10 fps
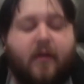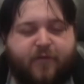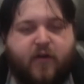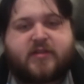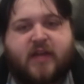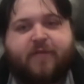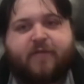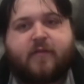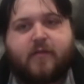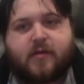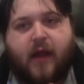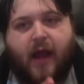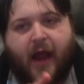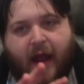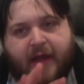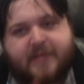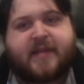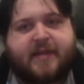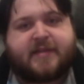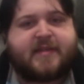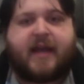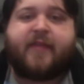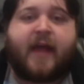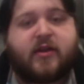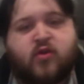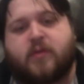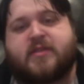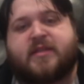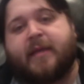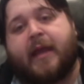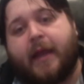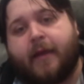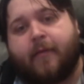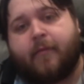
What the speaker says: first off, I'd say decide that towards the beginning.